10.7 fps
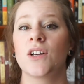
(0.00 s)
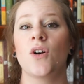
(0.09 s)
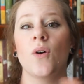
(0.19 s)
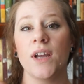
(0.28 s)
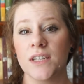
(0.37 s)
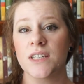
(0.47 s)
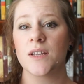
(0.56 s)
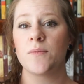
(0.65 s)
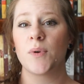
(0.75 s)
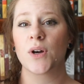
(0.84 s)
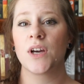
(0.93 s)
Going into the
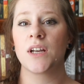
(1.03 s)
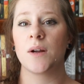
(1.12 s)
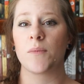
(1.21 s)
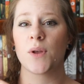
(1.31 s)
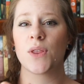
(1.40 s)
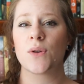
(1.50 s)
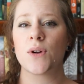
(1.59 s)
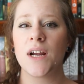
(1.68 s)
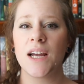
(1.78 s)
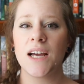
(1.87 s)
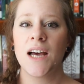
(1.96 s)
book number
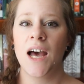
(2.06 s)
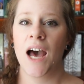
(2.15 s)
three,